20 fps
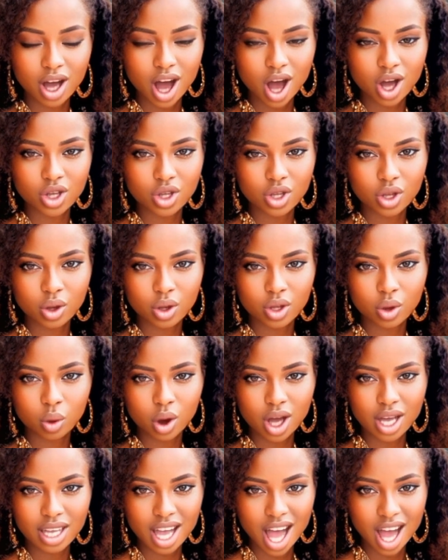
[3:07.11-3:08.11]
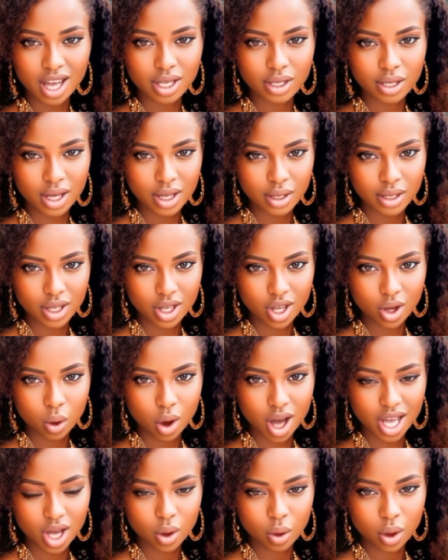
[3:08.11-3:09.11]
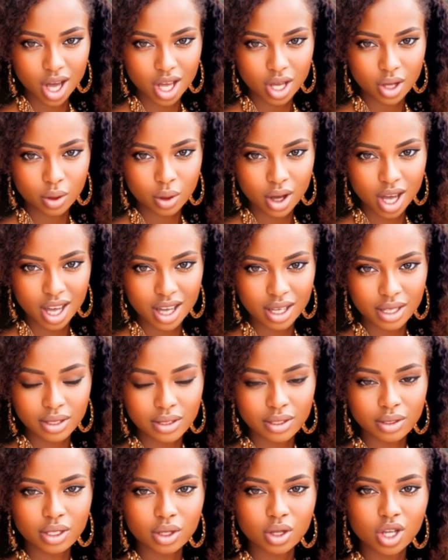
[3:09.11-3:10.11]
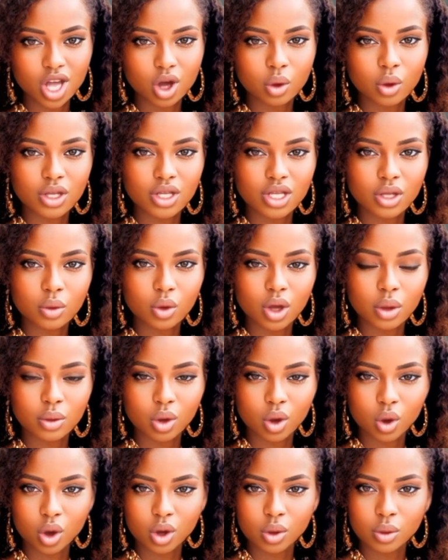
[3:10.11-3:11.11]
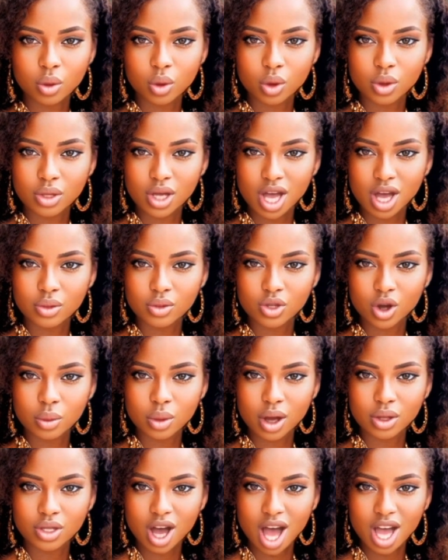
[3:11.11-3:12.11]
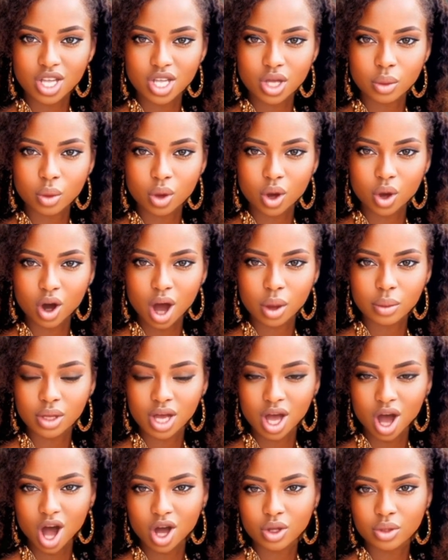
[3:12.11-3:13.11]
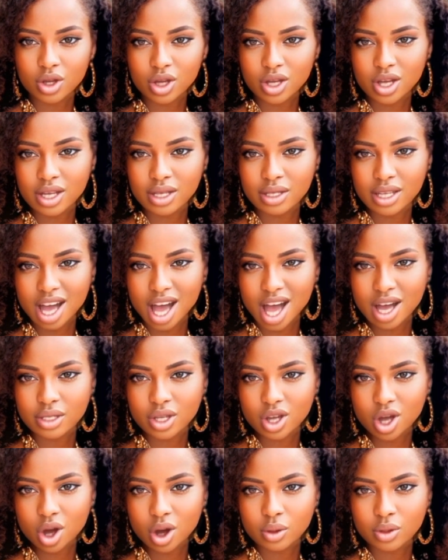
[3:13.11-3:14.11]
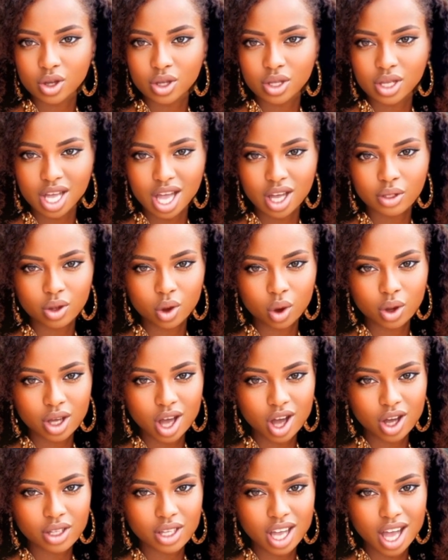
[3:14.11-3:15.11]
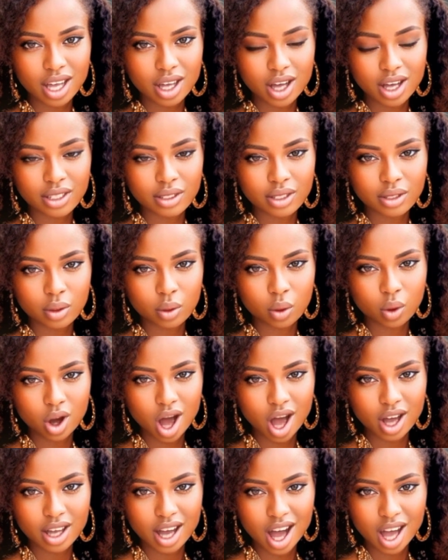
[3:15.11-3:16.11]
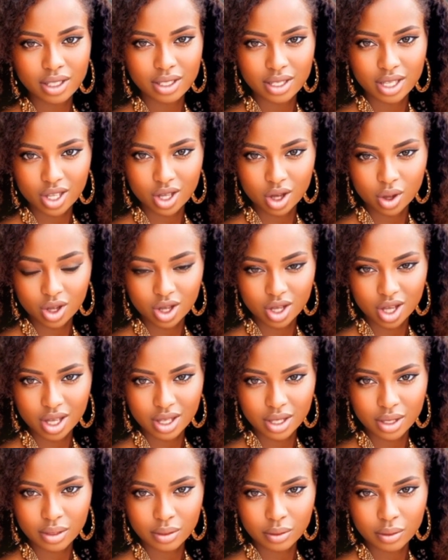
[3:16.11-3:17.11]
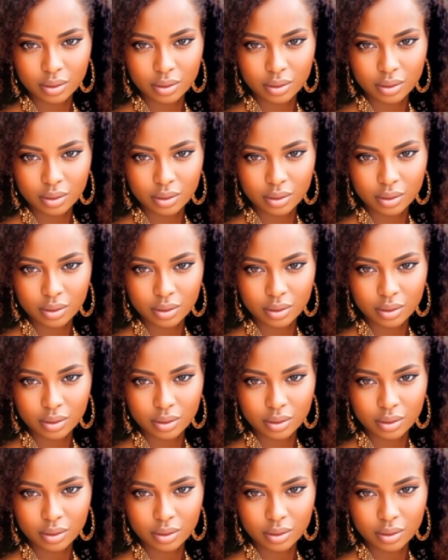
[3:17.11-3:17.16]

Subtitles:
On June 29, 2023, the U.S. Supreme Court ruled that affirmative action programs at Harvard and the University of North Carolina were unconstitutional.